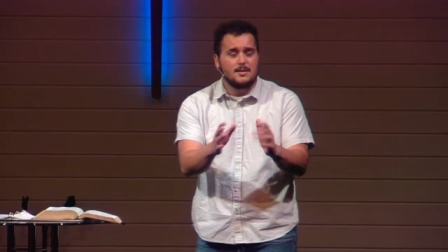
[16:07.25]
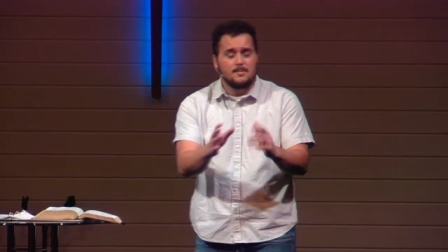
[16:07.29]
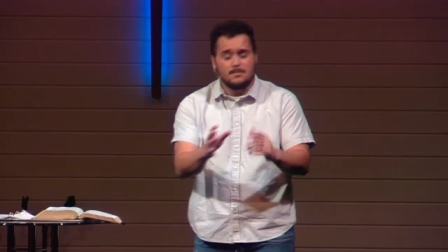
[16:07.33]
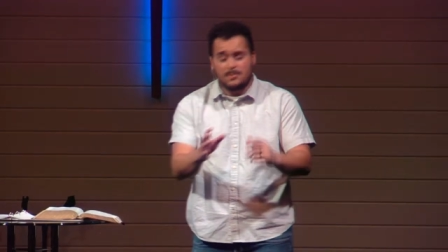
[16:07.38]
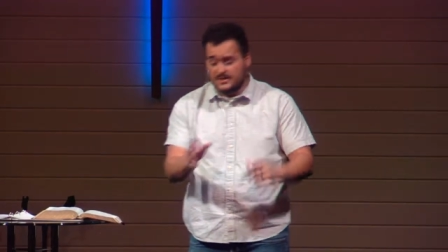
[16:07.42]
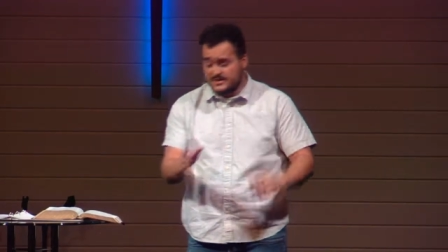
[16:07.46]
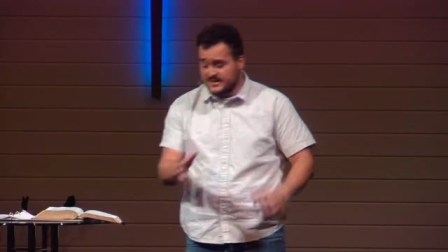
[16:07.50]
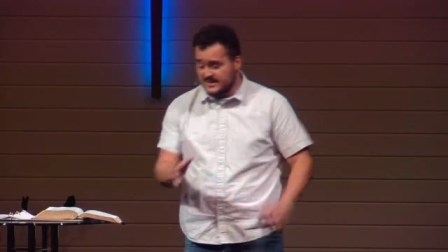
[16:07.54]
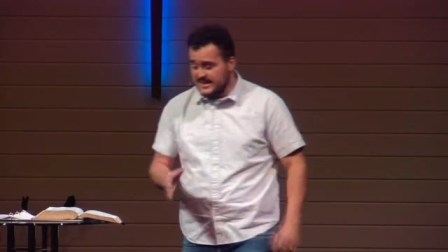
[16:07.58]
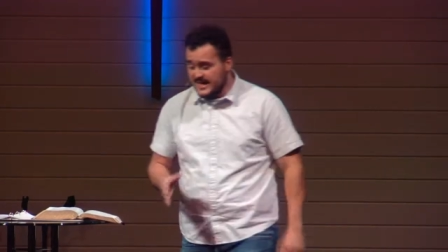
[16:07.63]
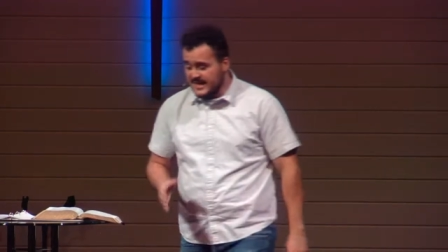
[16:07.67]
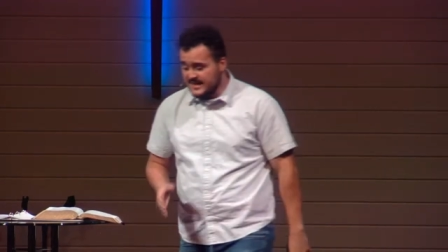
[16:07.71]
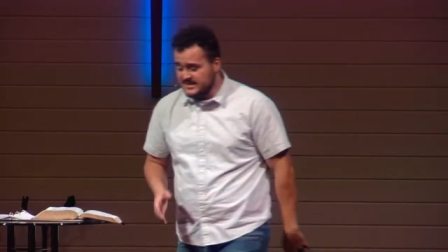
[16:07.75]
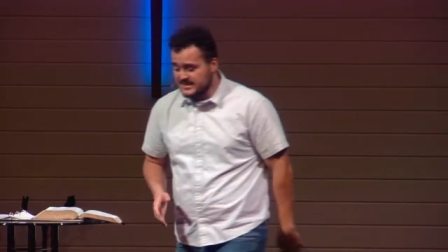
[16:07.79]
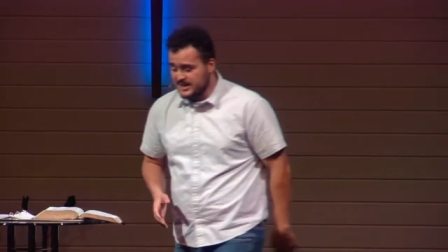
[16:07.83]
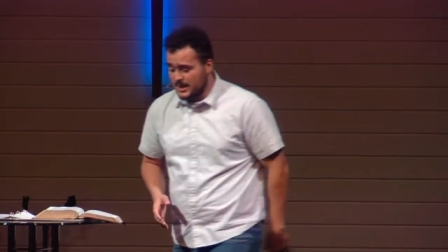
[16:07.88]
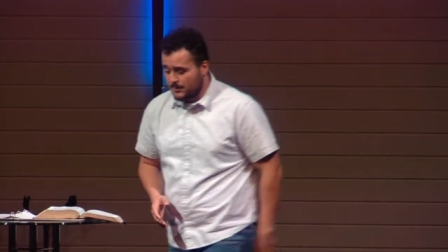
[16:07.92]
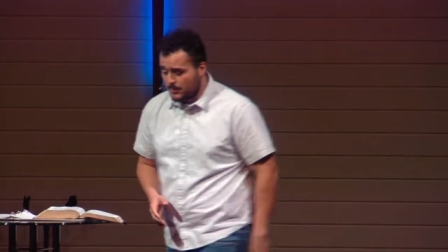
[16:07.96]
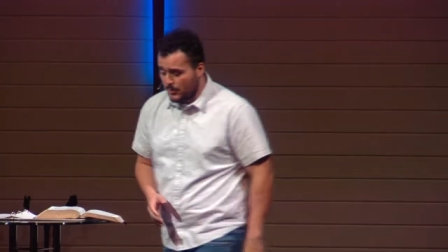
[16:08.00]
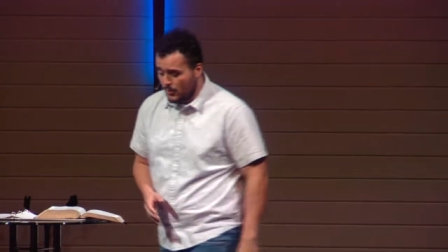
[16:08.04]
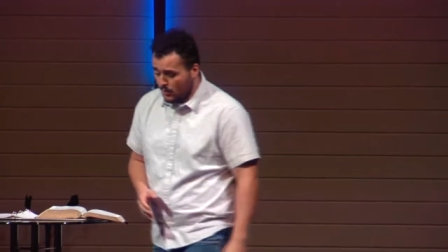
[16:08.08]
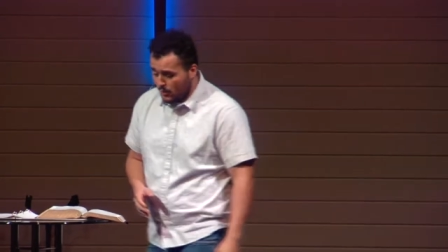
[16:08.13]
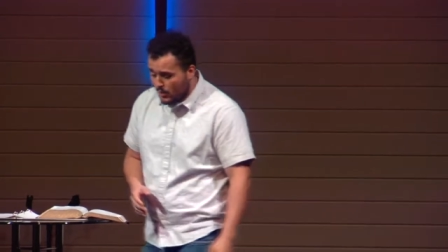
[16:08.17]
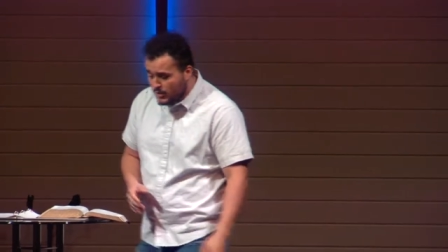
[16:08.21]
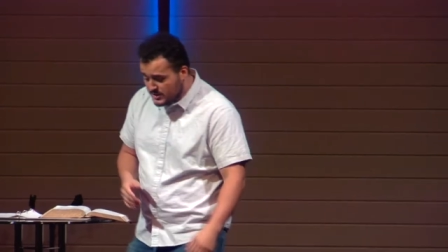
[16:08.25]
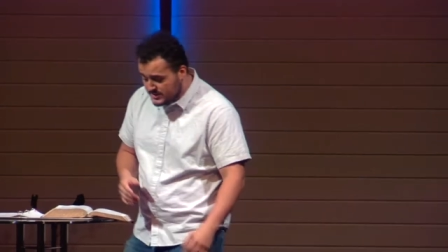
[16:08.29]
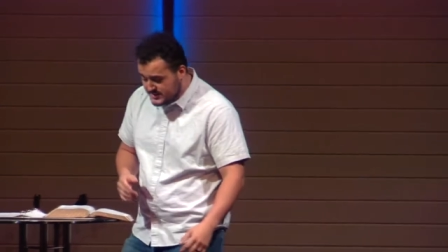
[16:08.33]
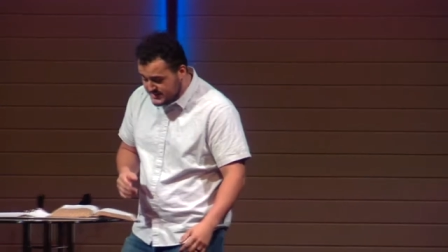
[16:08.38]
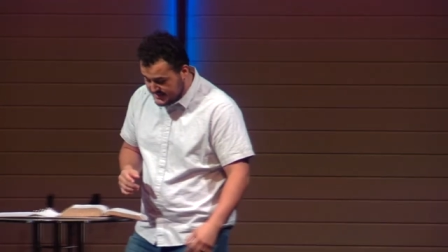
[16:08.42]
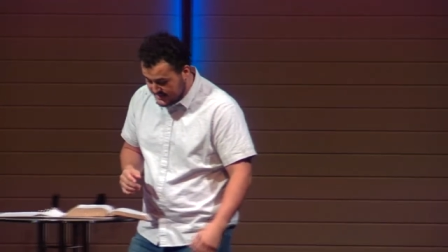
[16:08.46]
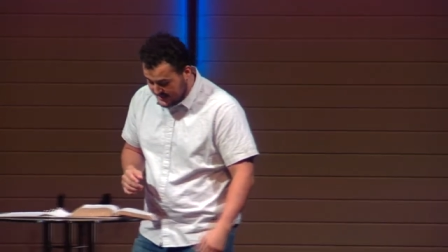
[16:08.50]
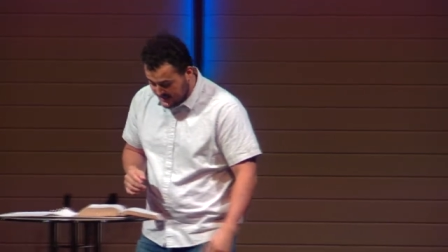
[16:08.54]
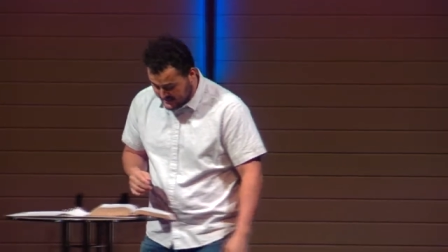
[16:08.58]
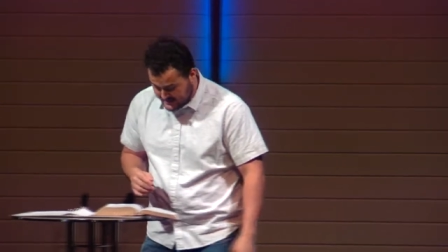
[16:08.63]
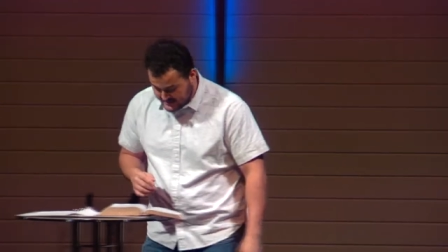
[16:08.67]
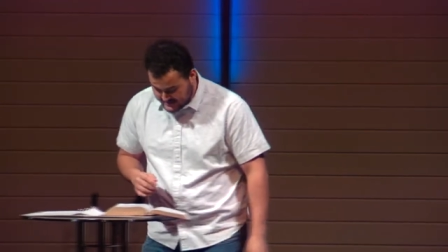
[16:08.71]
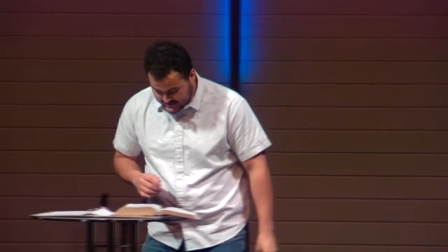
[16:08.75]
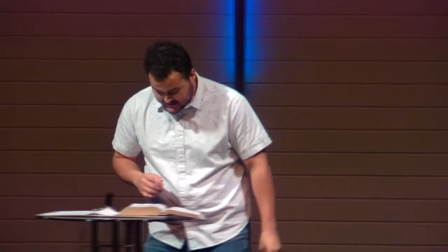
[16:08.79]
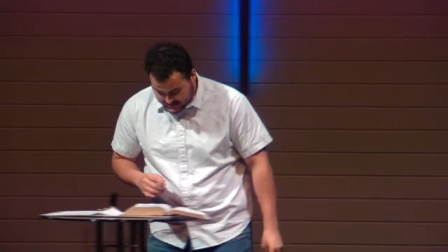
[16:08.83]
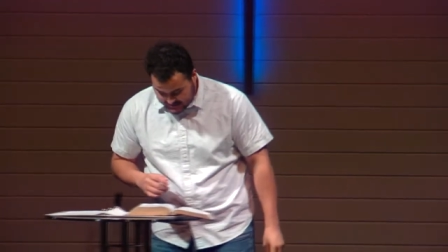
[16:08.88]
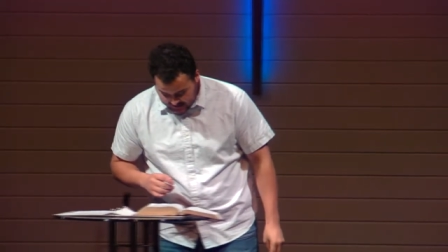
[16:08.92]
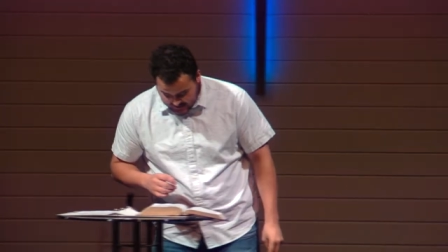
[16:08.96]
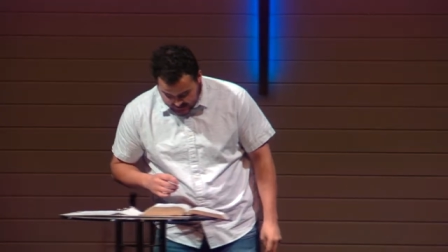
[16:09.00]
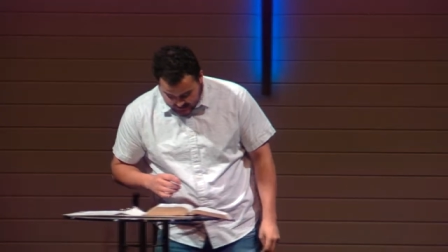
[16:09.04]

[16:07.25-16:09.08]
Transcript: But the next couple words says,